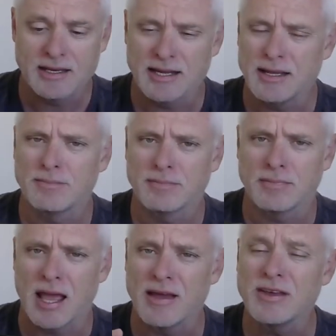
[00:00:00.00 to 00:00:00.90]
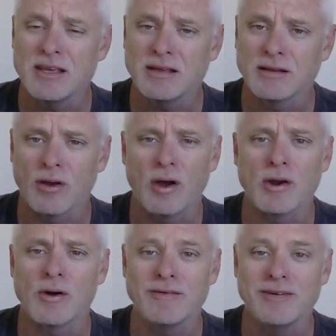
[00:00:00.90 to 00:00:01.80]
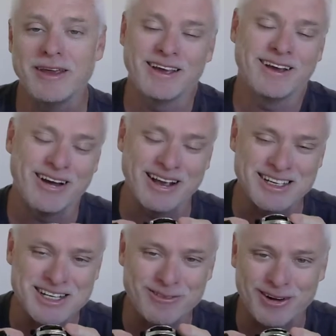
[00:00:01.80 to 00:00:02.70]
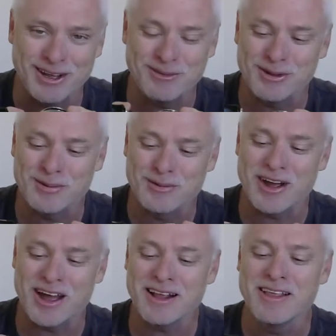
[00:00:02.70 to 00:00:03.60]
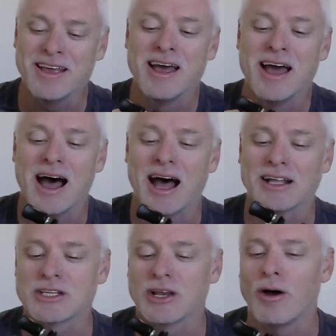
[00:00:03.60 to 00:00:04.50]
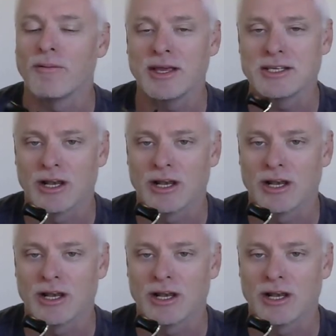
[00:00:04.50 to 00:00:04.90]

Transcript: Deep, heavy, light or heavy, whichever way you want your drag. A lot